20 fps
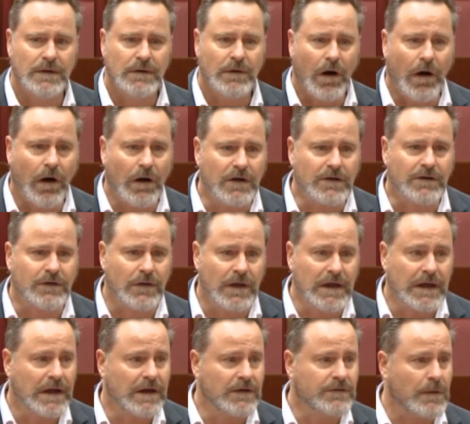
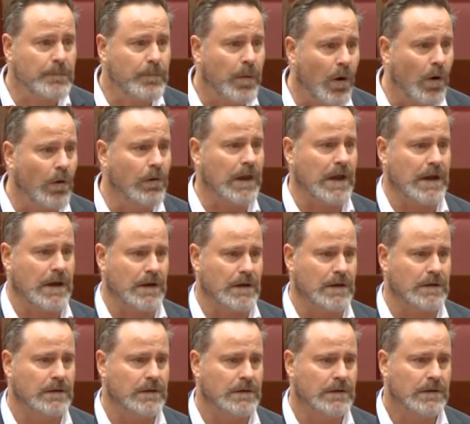Honestly, it is appalling.
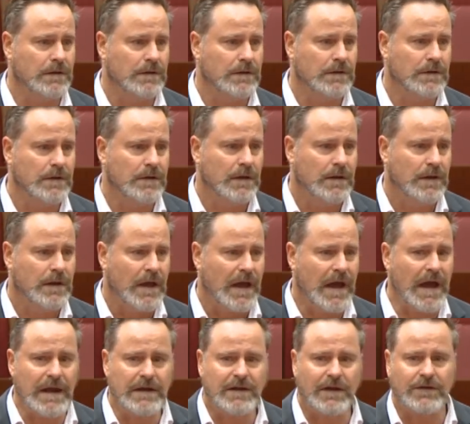
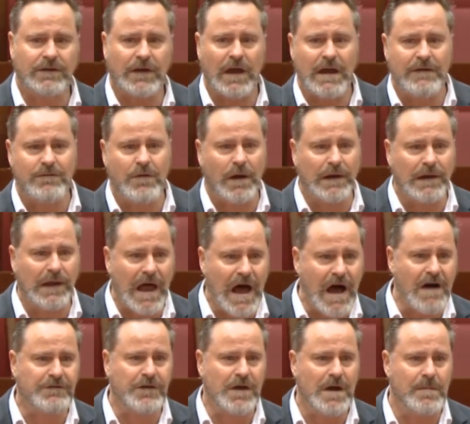And to see everyone
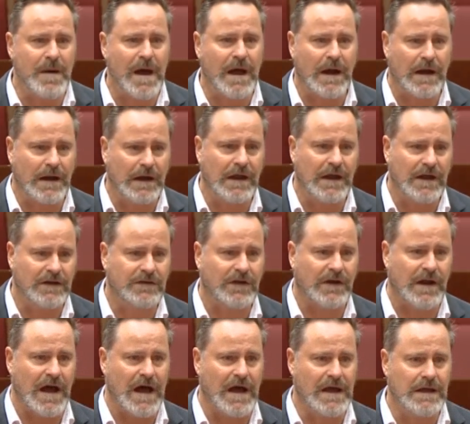laughing about it in here
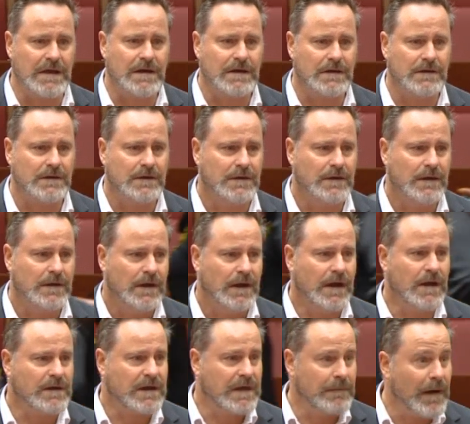today,
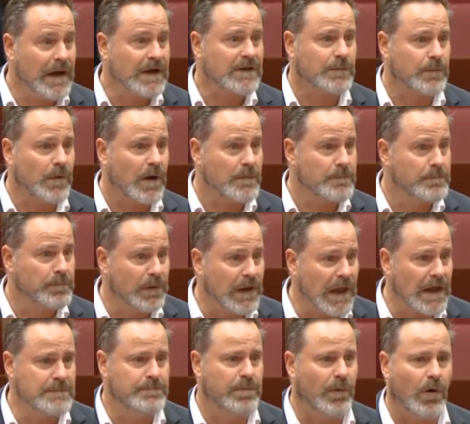it makes my
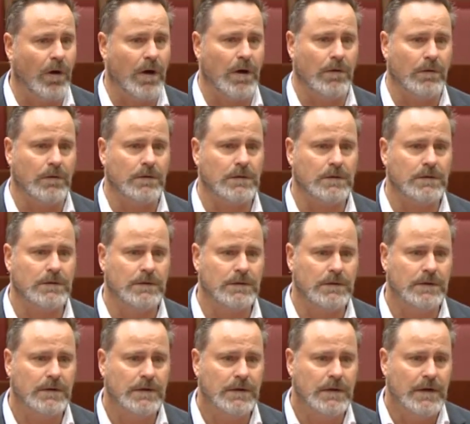blood boil.
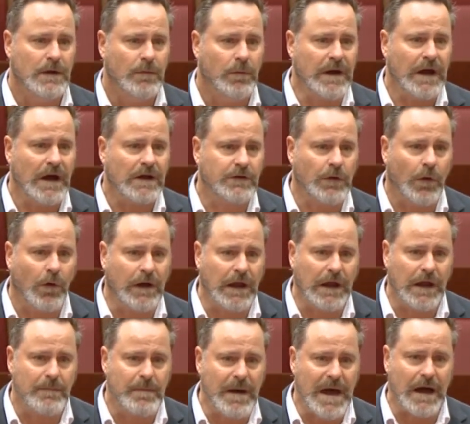We are
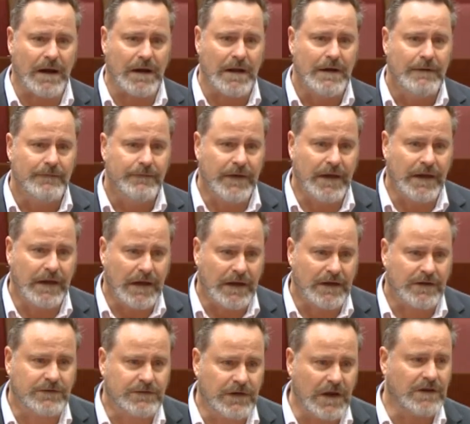talking about the
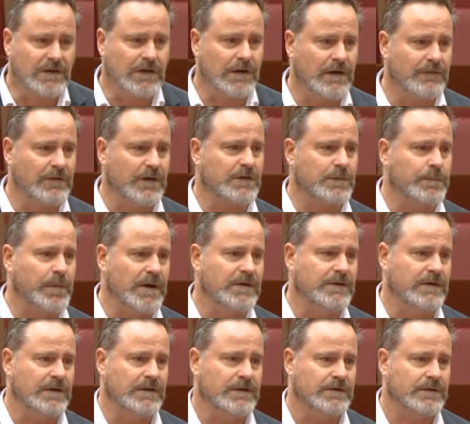extinction of a
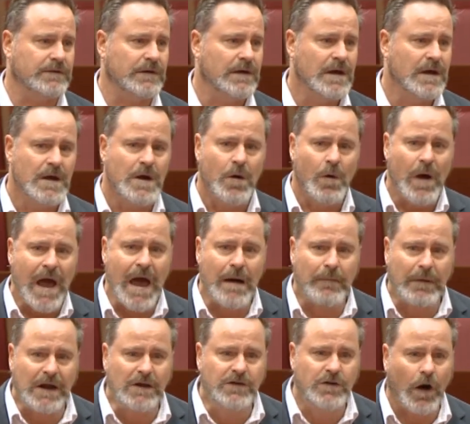species. How
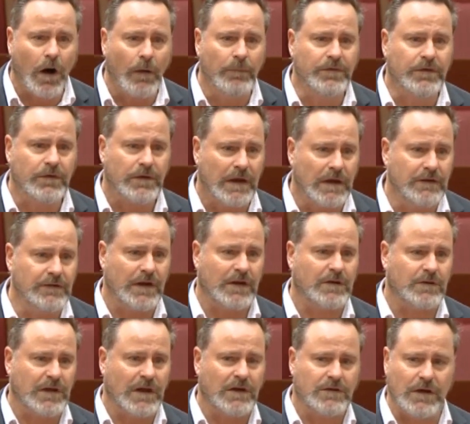many jobs is the
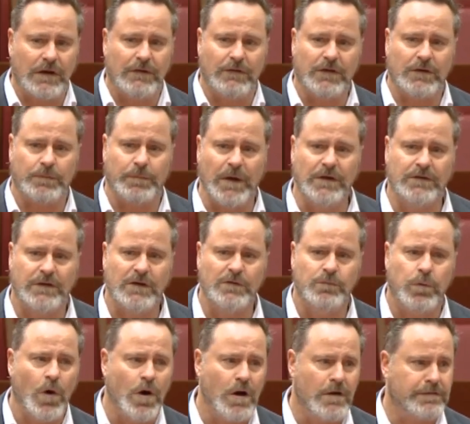extinction of a species
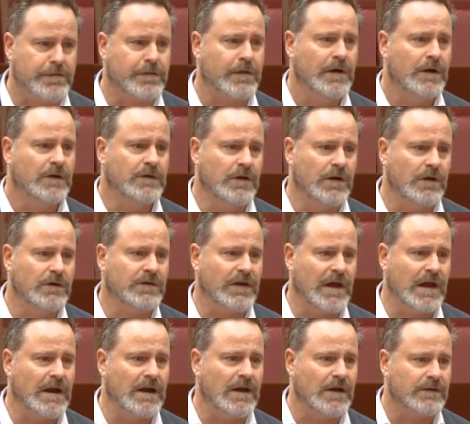worth to you
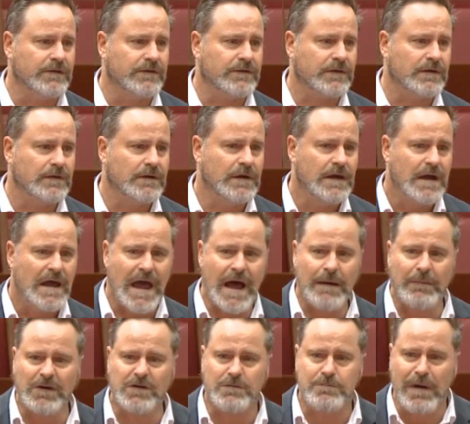senators? How
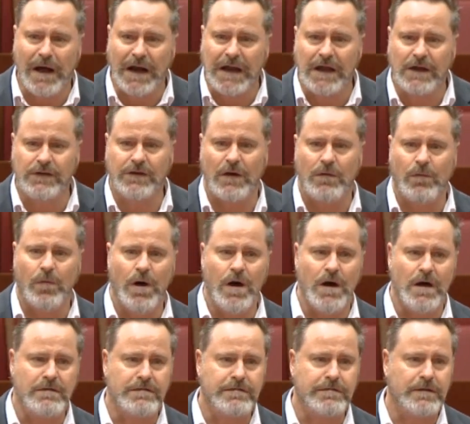much money is it
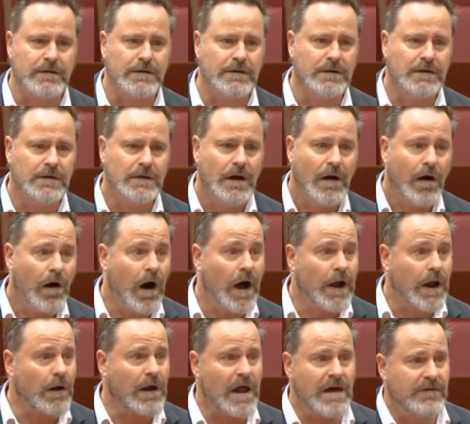worth? I
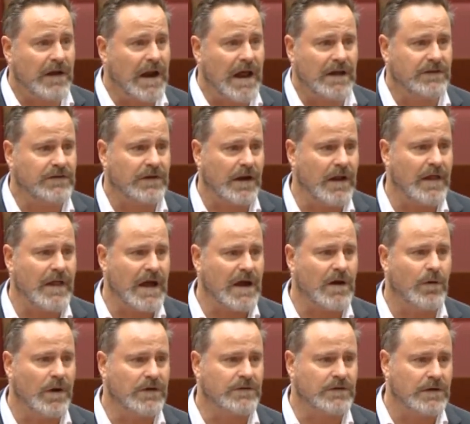don't have an answer to that
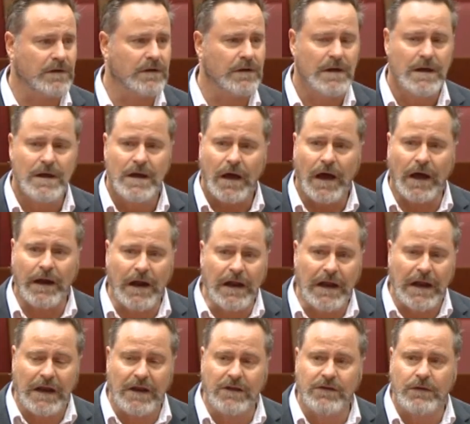question. And it
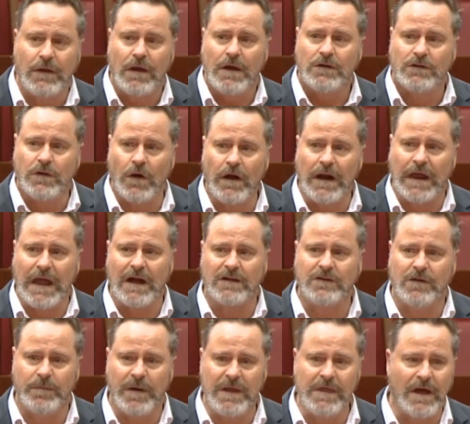is turning out
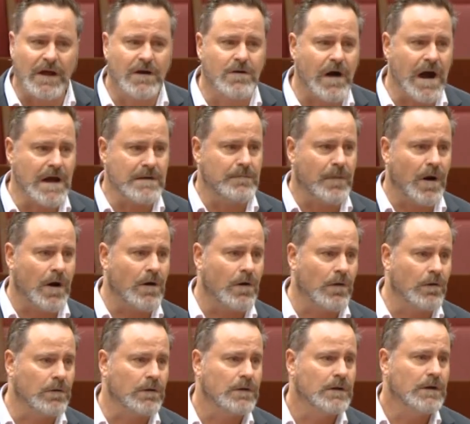to be the great
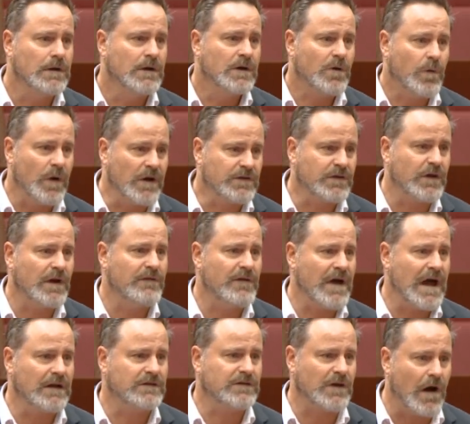moral question of
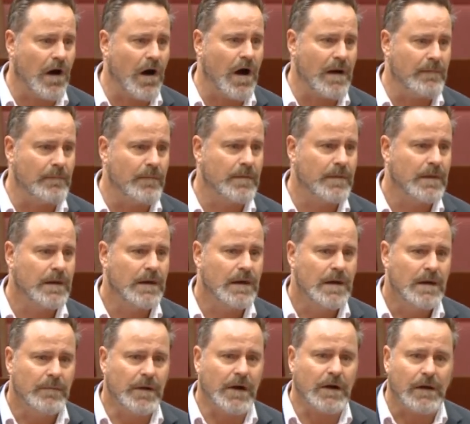our time.
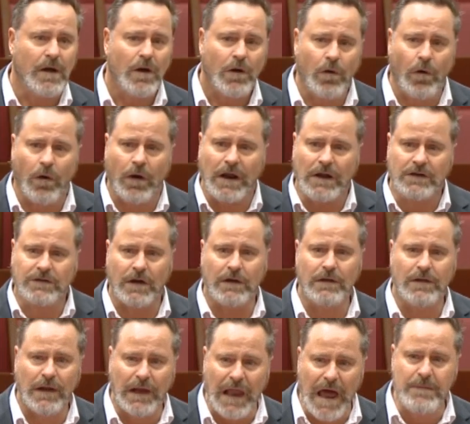But according to
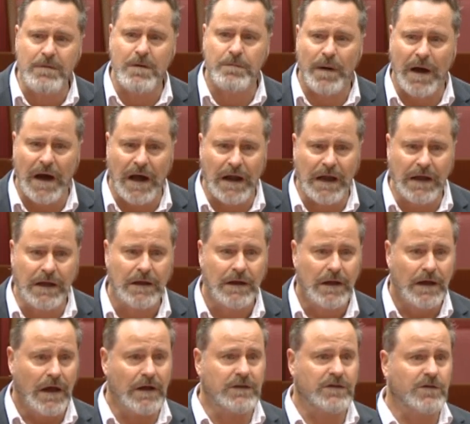the Labor Party,
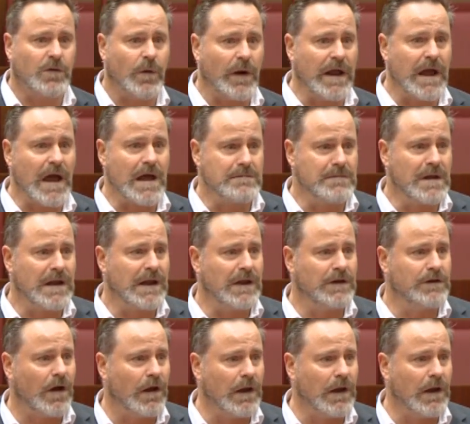it's $28 million